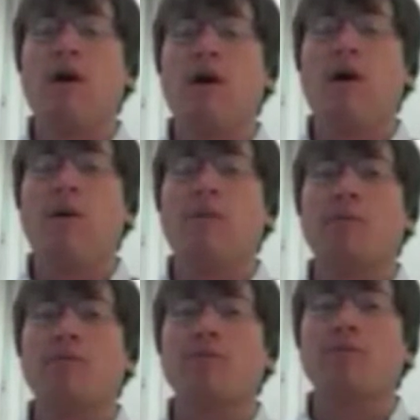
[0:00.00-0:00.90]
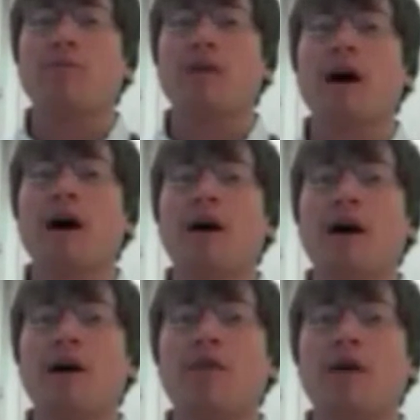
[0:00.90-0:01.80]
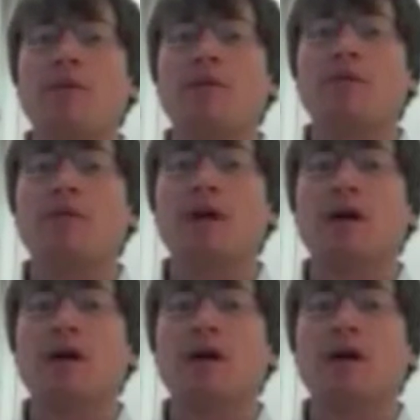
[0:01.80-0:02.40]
that, and then